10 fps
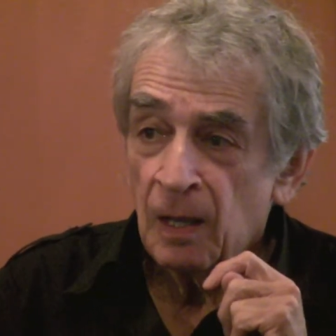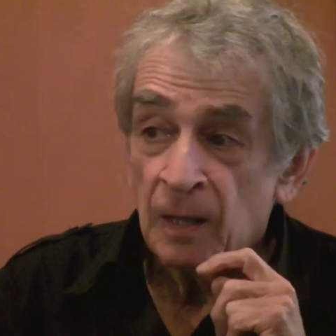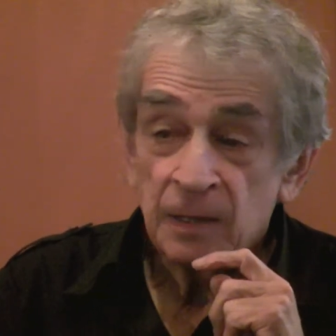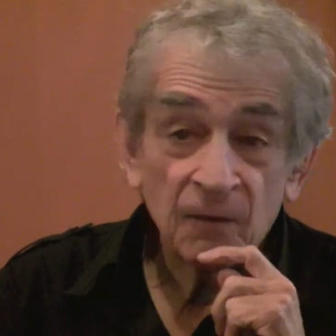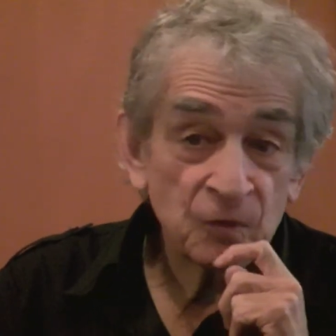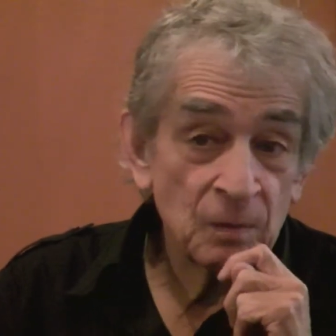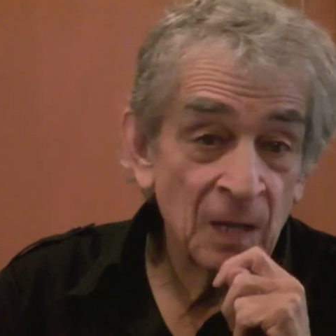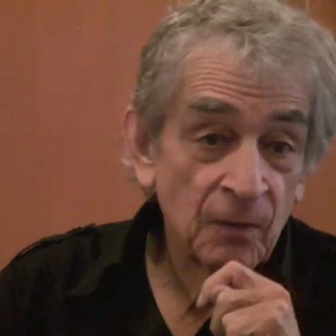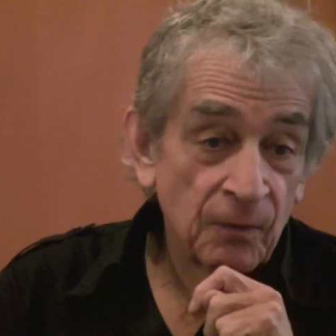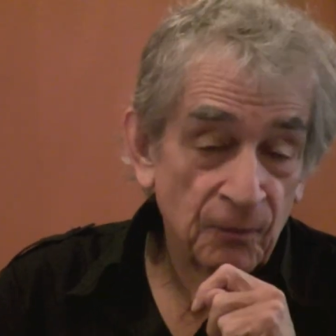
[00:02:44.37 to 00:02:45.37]
And after
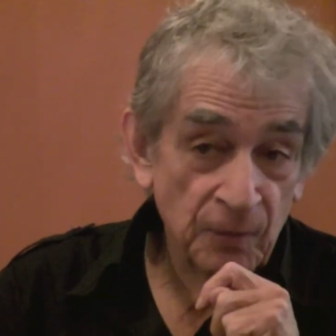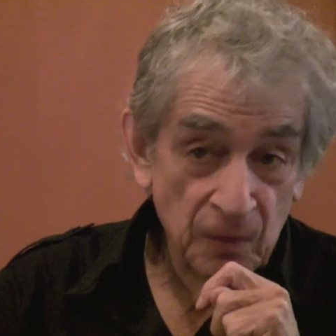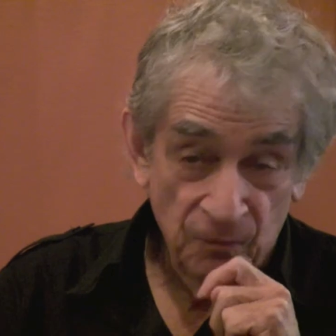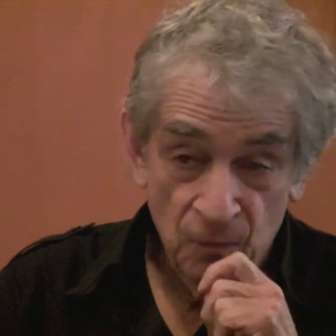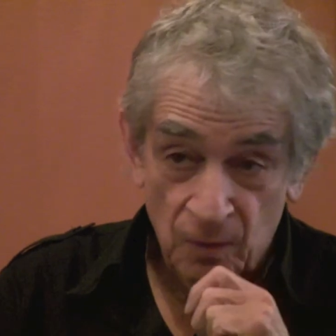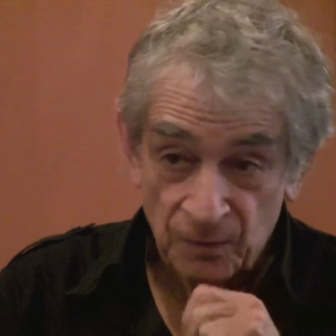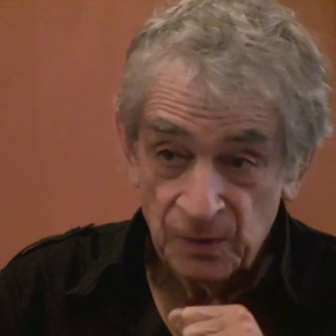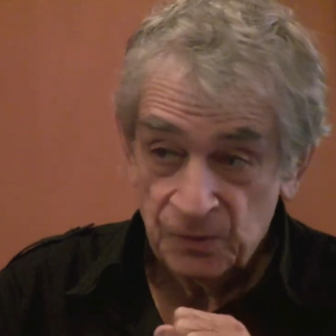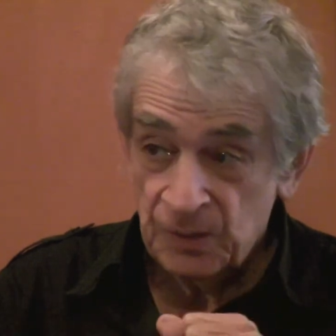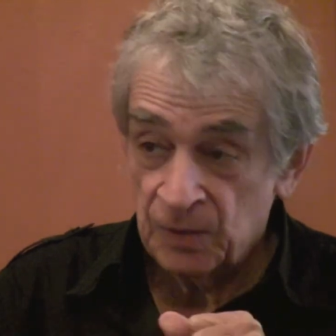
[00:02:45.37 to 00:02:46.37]
about three or four of
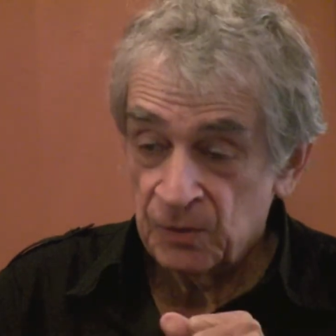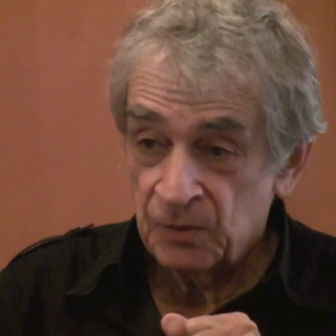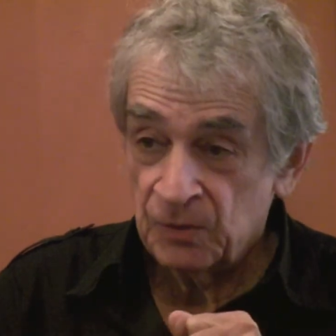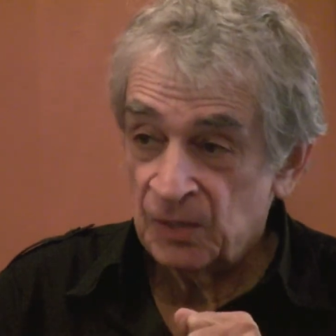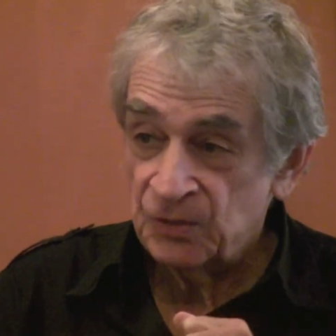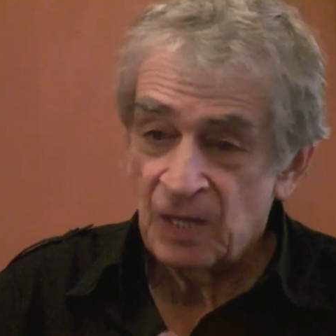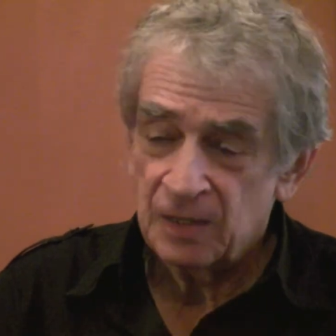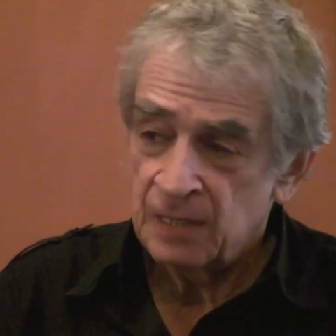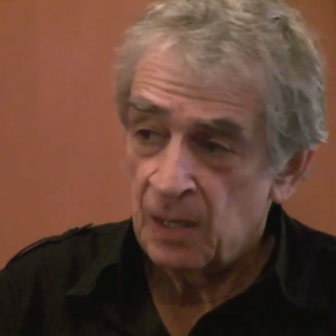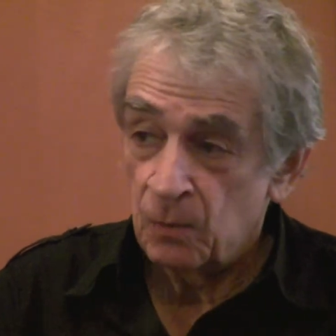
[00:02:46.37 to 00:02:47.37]
these sessions, I
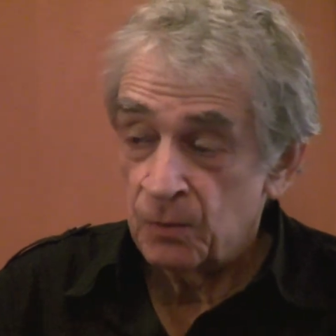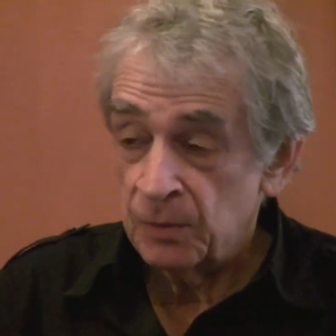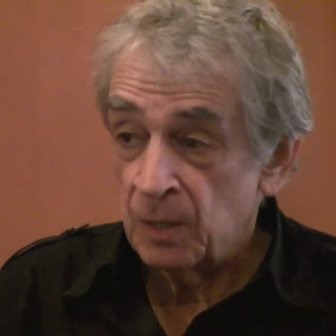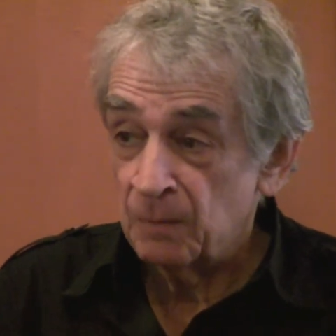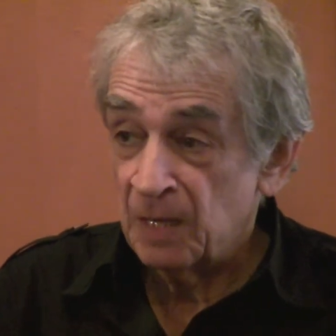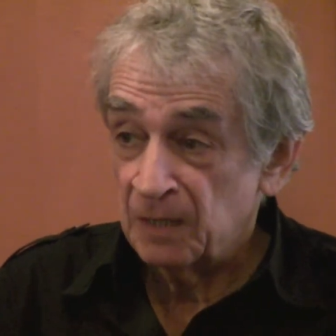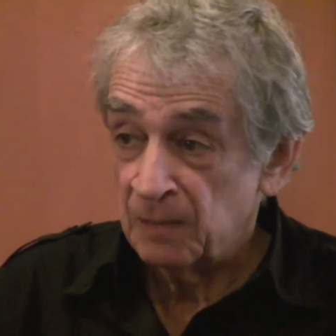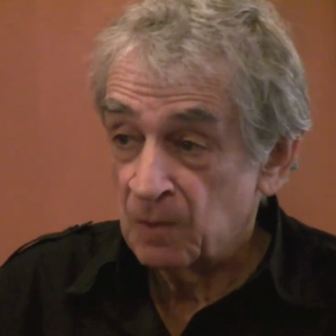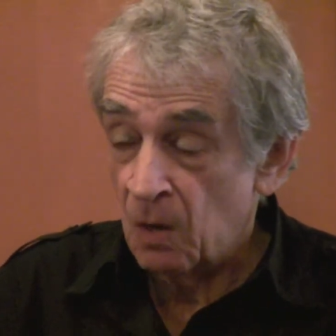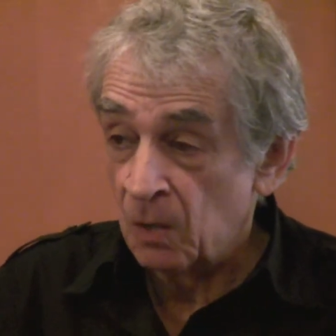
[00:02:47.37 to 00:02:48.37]
sat down with a young man
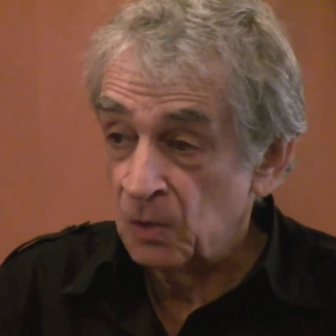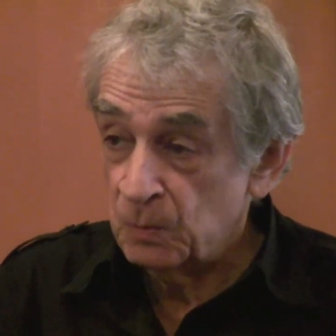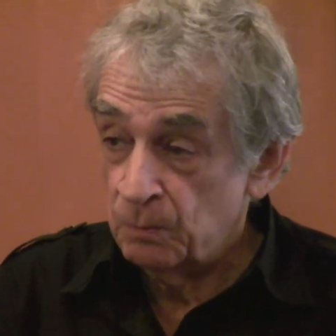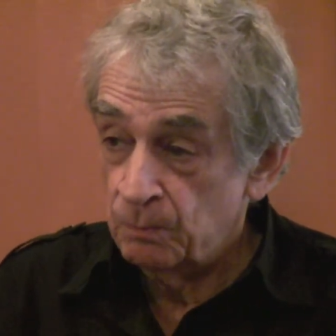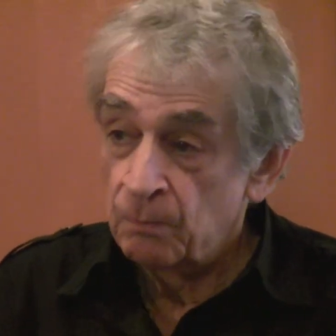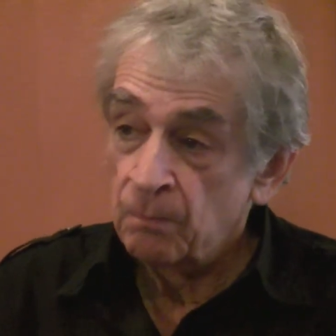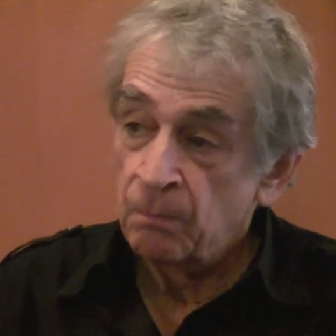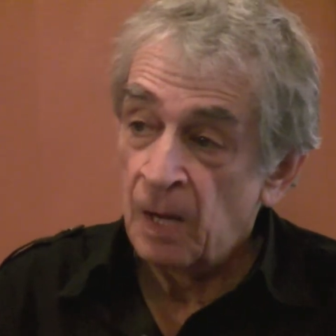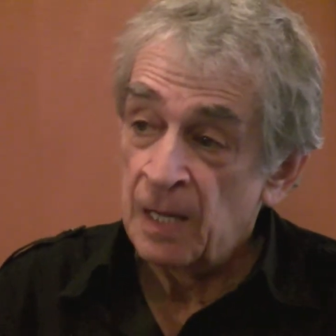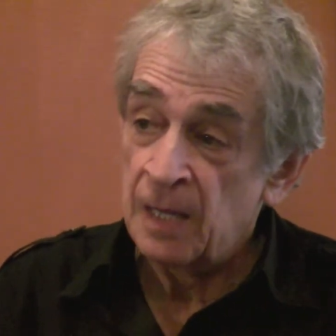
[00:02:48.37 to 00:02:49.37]
named Carlos
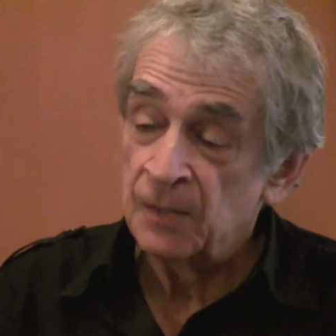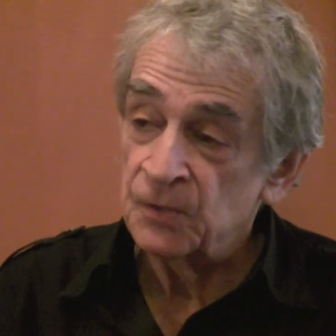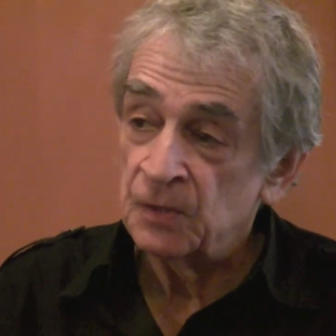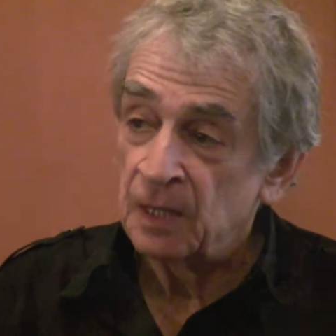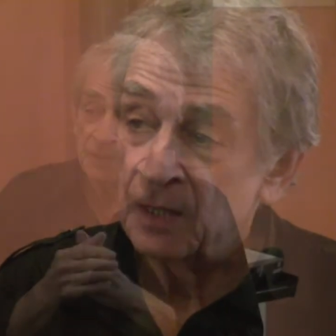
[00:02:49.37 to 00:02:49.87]
Baez, and